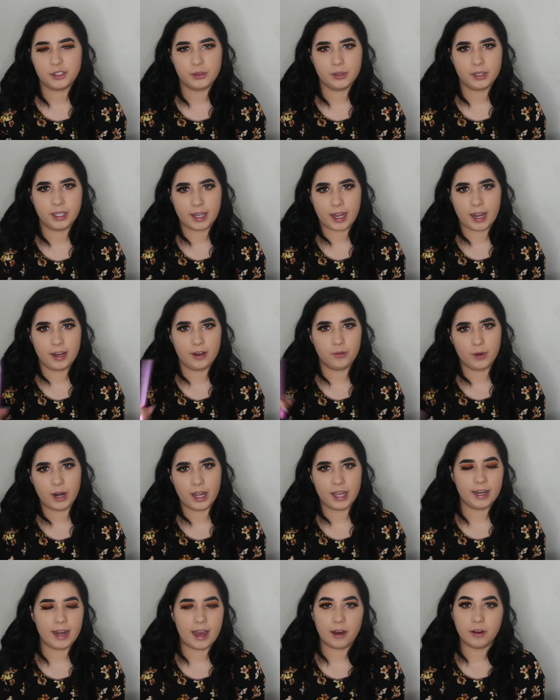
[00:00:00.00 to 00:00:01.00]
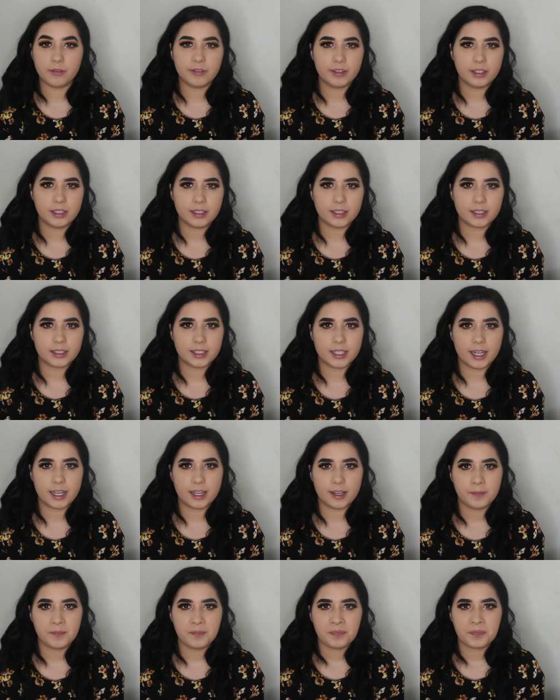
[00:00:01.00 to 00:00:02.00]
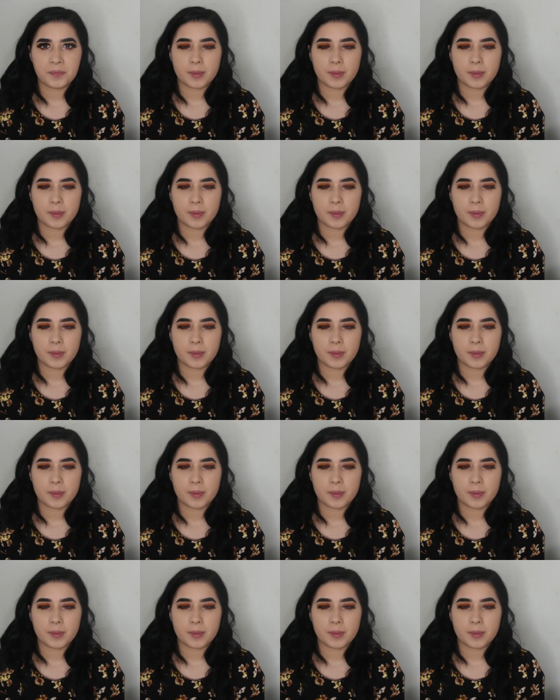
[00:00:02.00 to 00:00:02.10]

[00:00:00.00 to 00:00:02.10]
do like a red outfit look today.